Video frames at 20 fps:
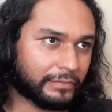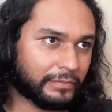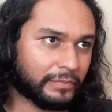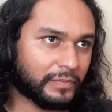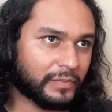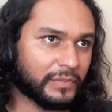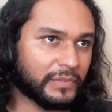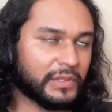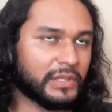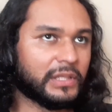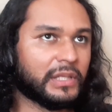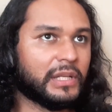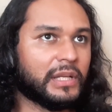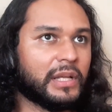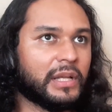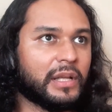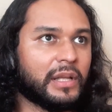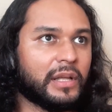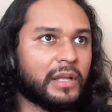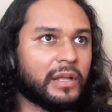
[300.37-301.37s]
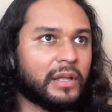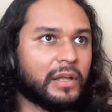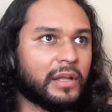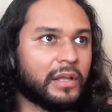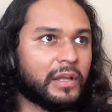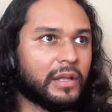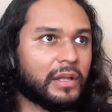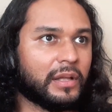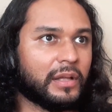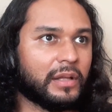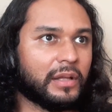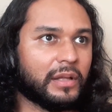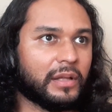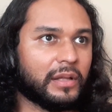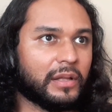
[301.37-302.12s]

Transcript: [no speech]